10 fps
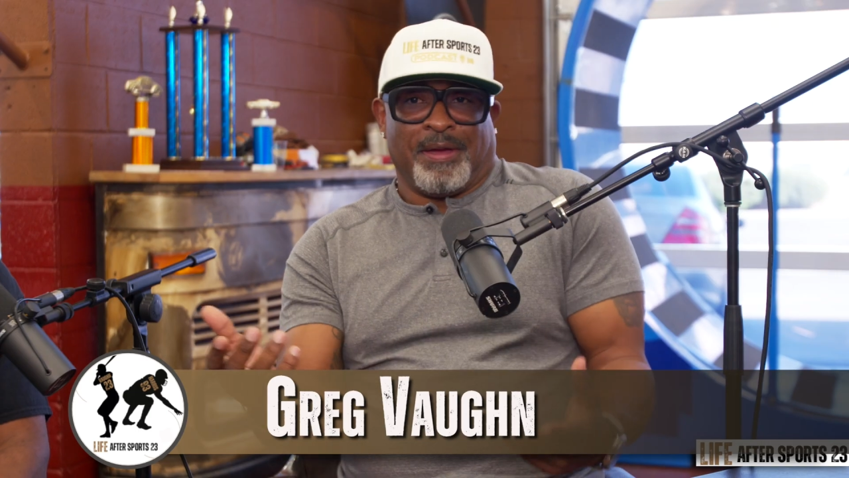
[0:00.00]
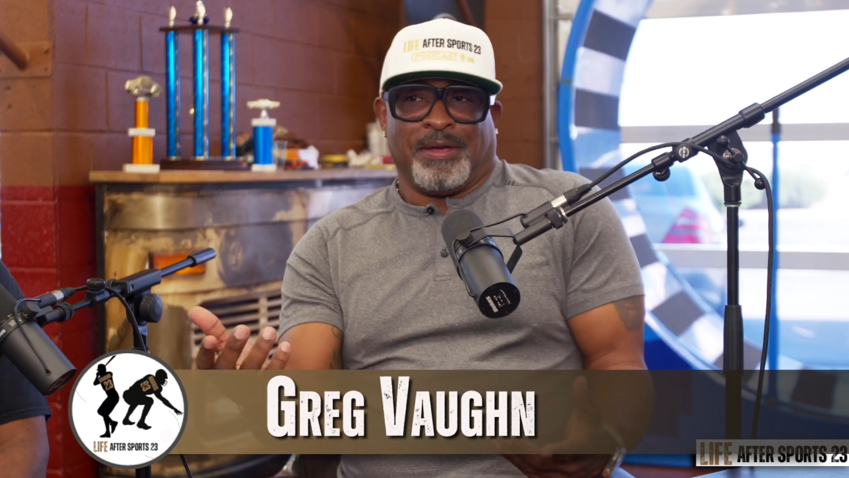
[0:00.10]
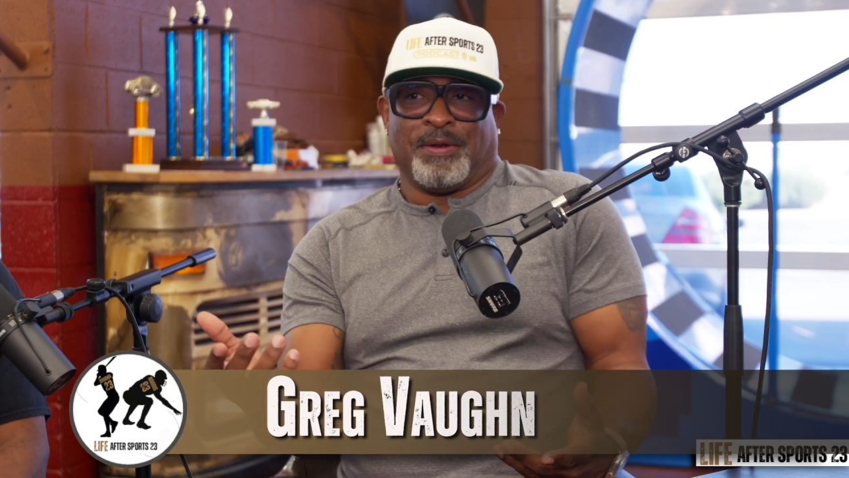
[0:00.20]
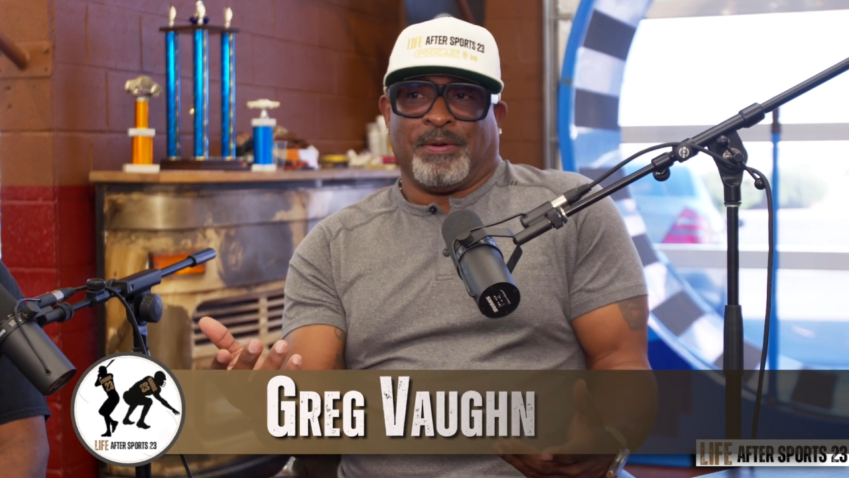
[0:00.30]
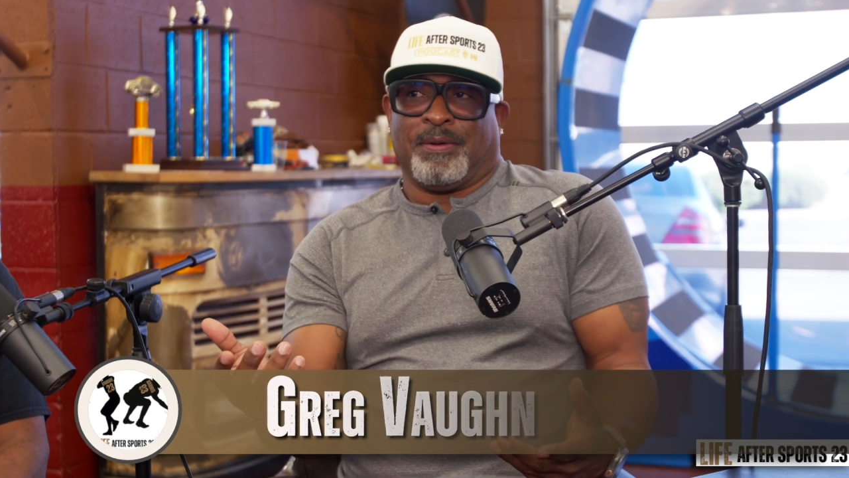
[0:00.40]

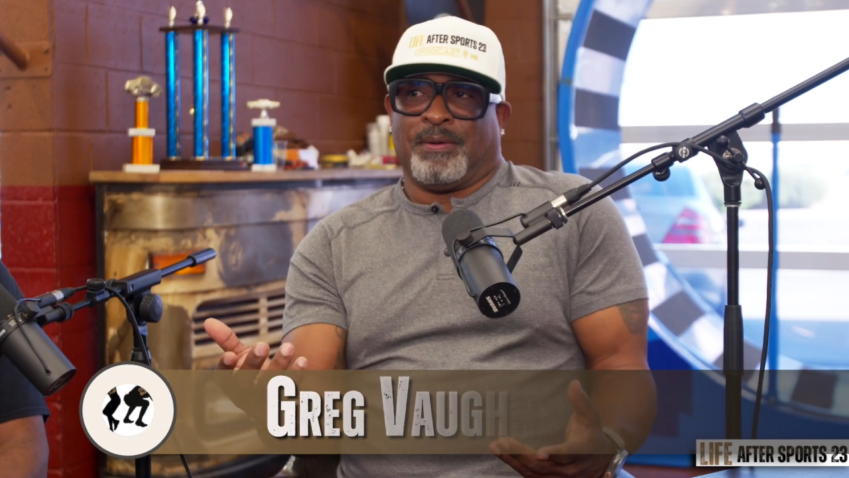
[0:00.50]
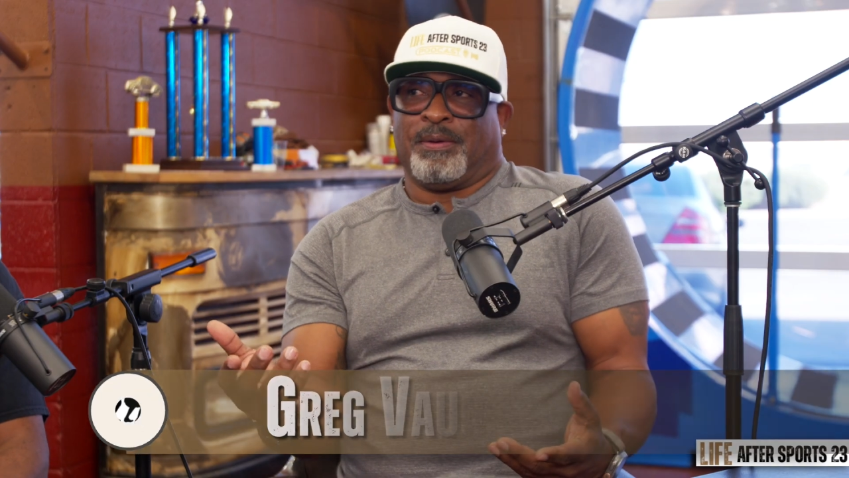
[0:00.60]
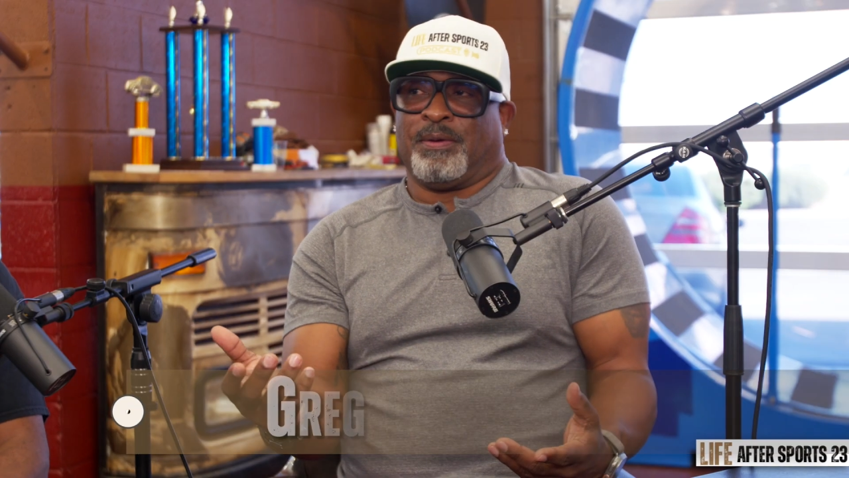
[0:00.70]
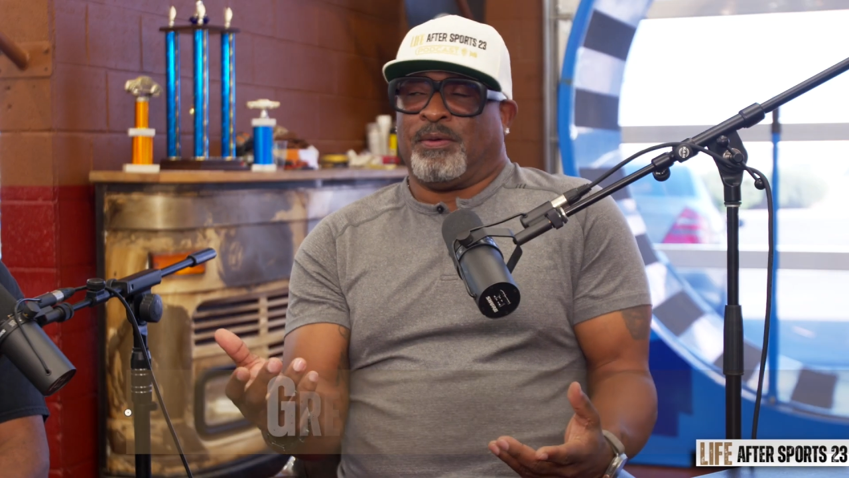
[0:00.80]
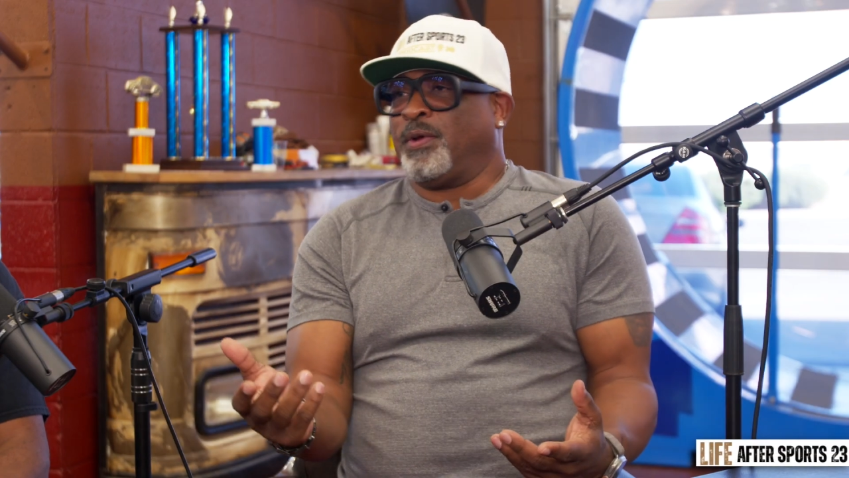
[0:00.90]
You know,
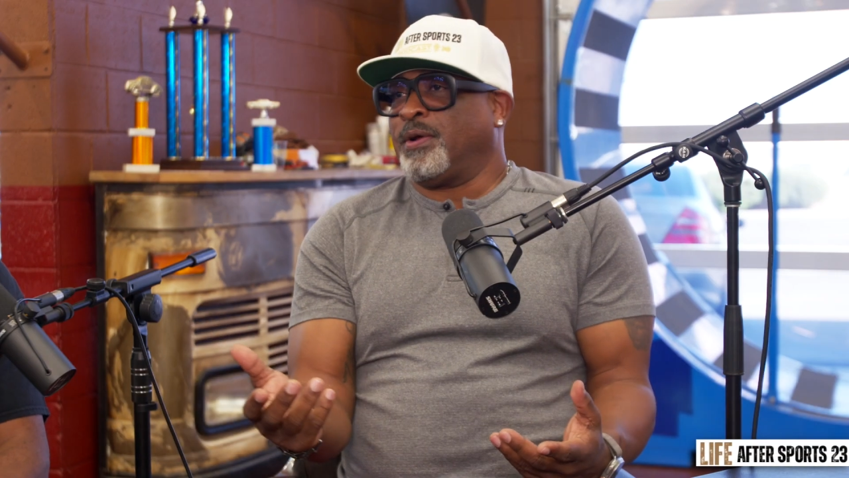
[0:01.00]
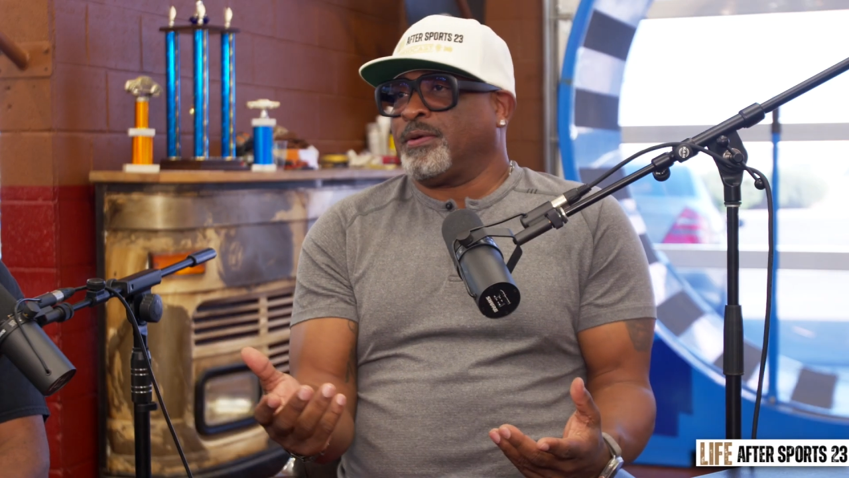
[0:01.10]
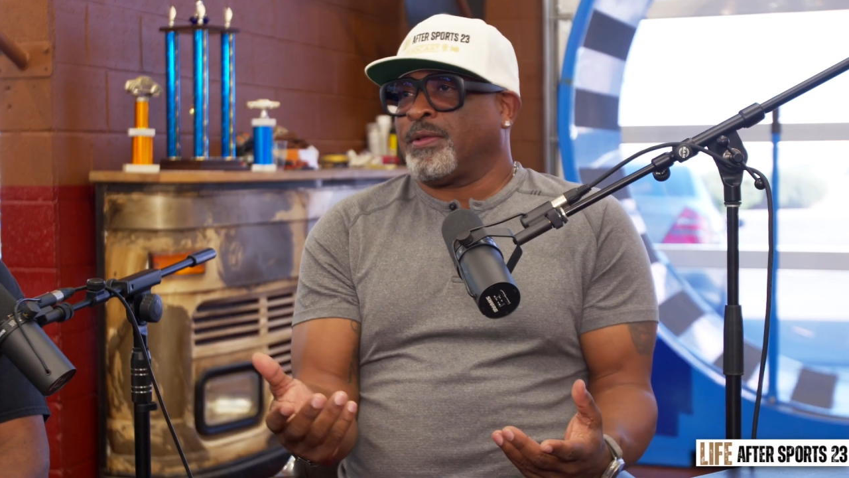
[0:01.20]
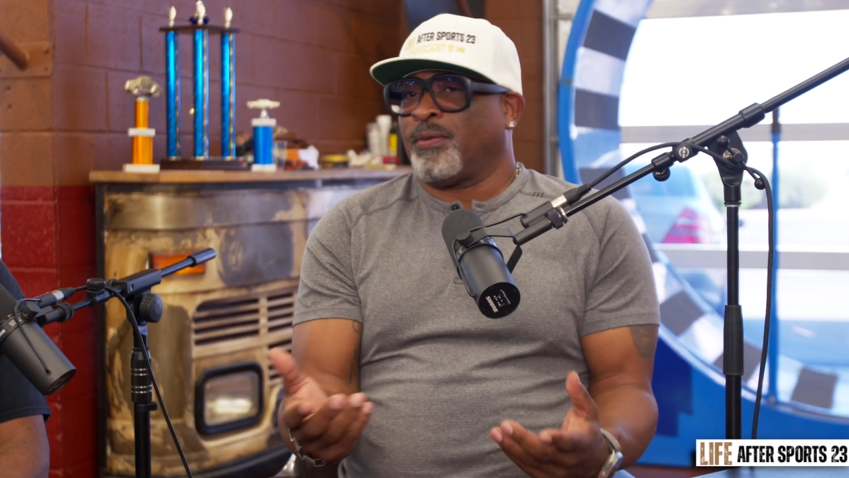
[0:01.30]
we don't know the